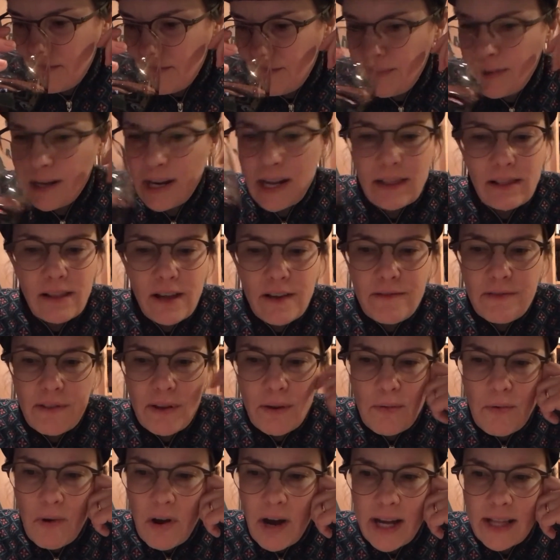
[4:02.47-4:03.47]
But I love
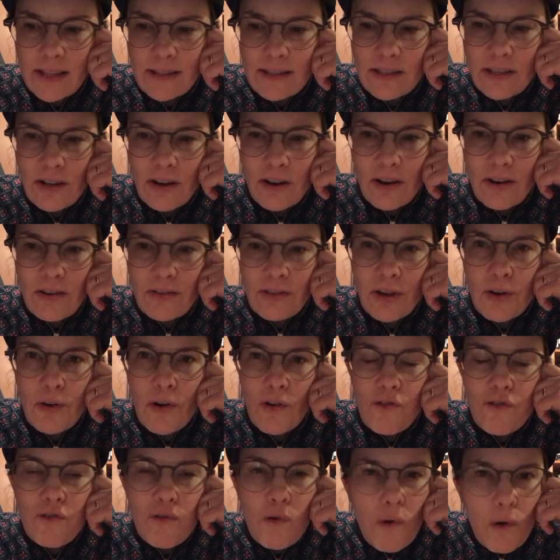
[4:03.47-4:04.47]
their wines. They're
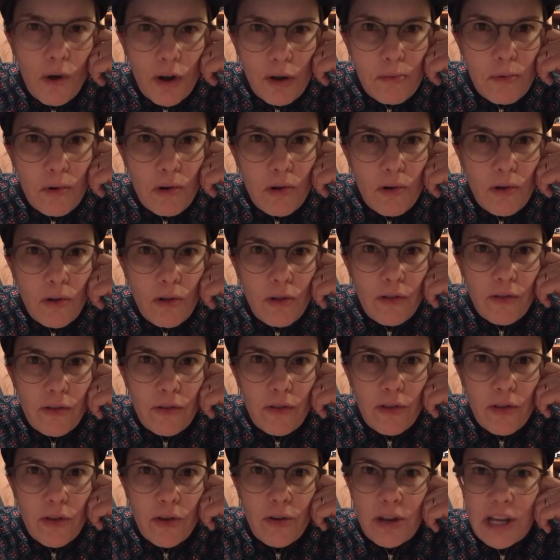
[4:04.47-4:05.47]
affordable,
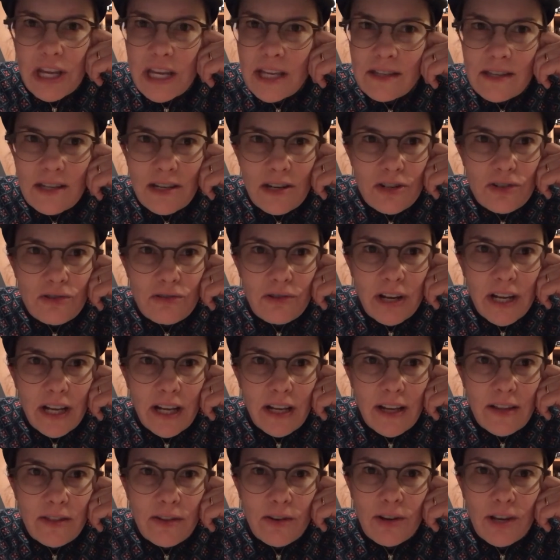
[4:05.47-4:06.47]
they're easy to
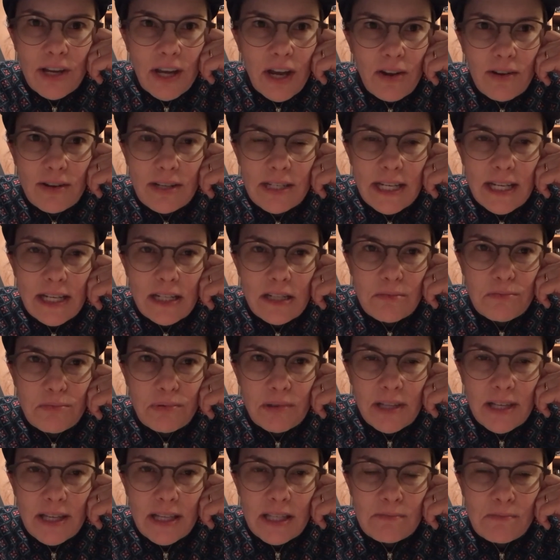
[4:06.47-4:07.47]
drink, and they're guaranteed to
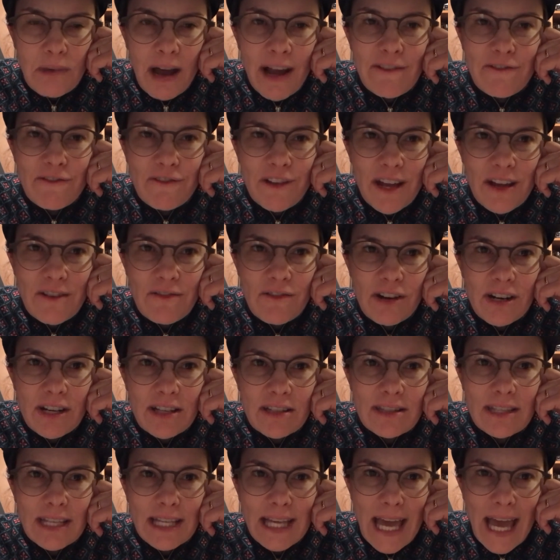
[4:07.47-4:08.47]
please. My favorite
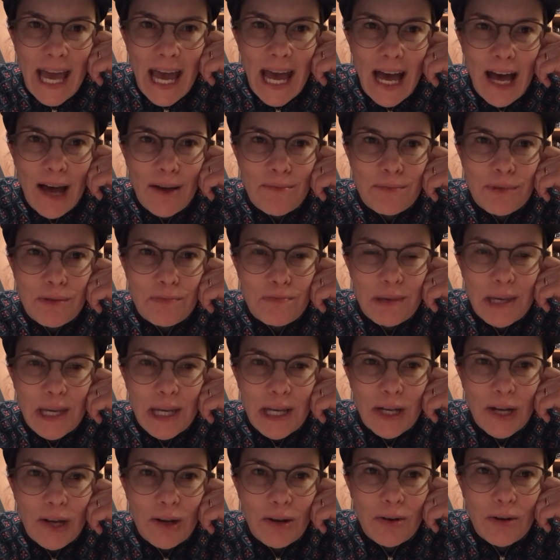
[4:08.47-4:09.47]
is the Cab, the
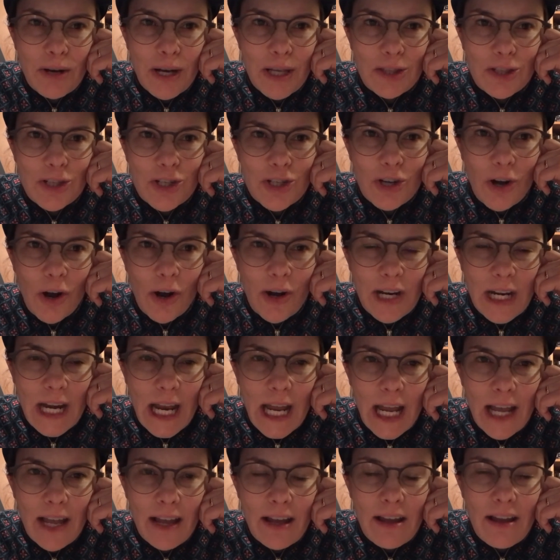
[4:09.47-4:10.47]
Pinot, and the
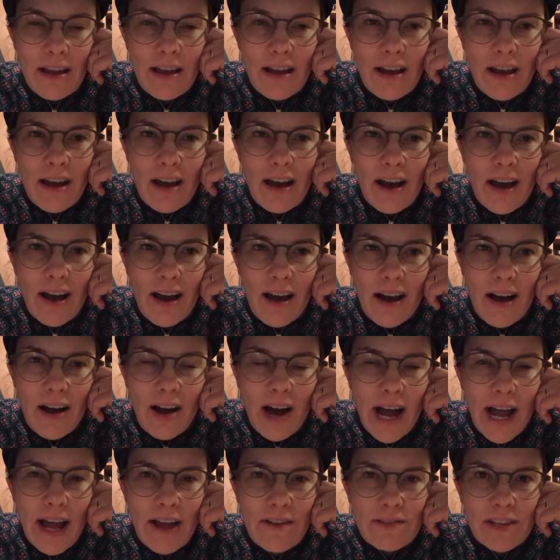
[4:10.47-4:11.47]
Chardonnay.
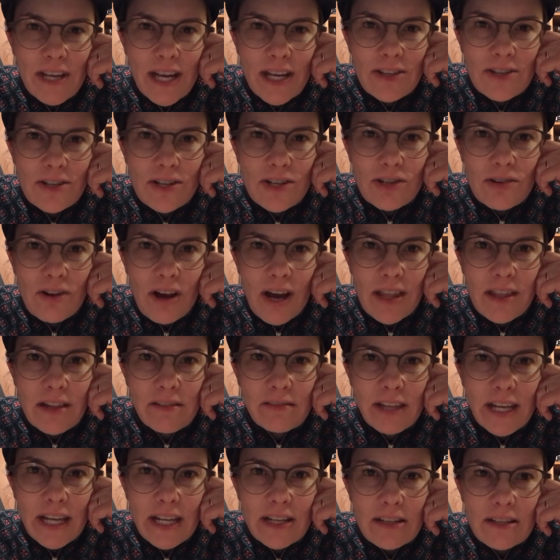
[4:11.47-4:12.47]
I have yet to try
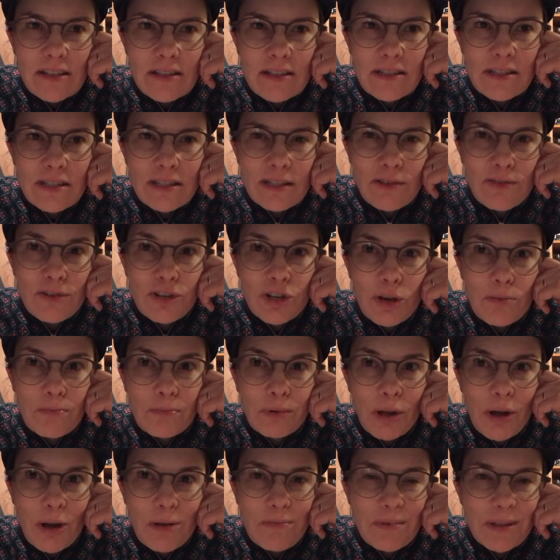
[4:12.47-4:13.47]
the latest Sauvignon
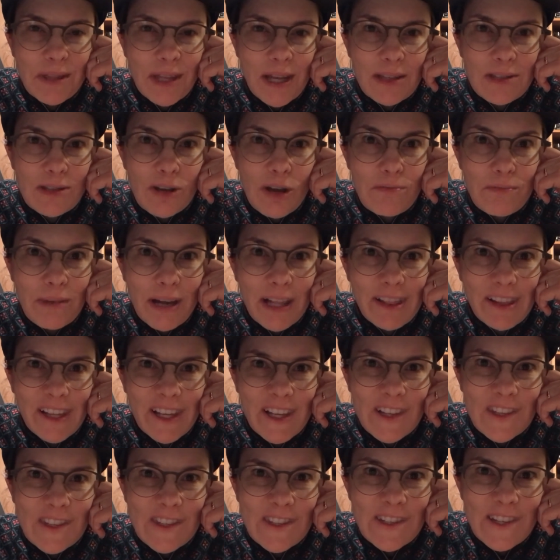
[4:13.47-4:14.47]
Blanc, but that's on my
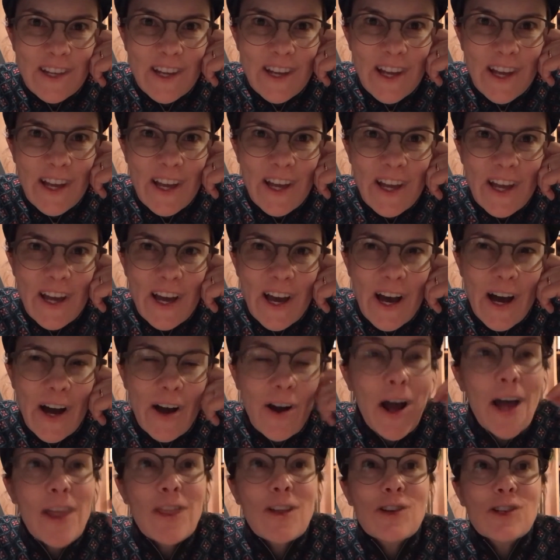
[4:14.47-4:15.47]
list.
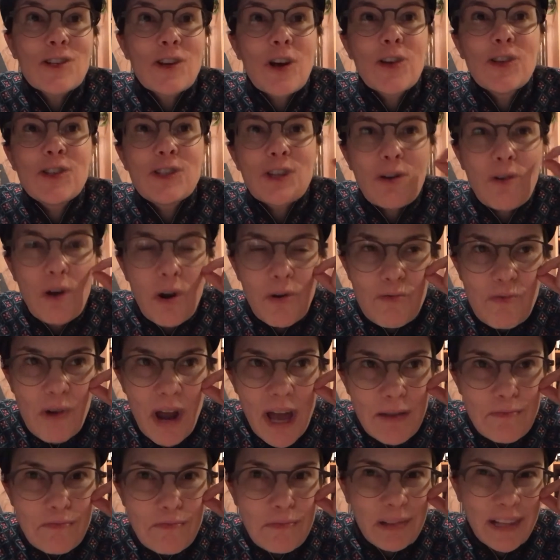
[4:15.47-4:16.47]
And there's also a
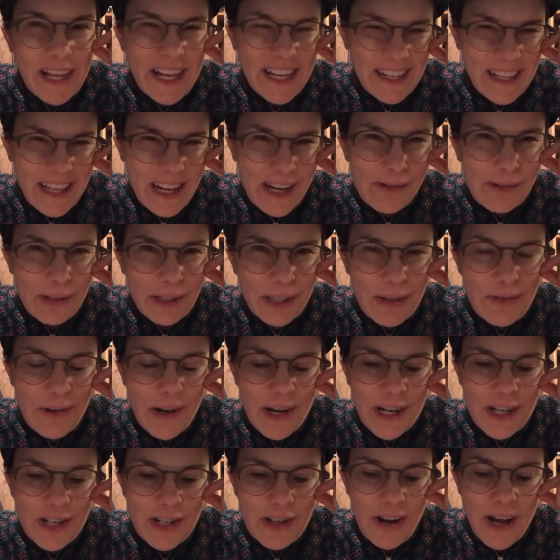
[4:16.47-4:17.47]
red blend that I really
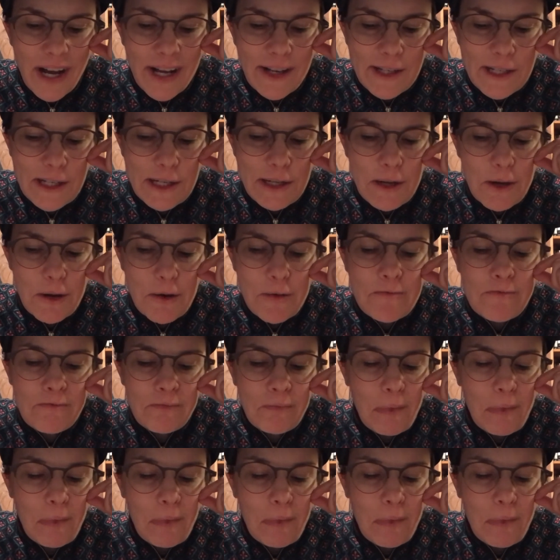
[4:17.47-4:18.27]
want to try too.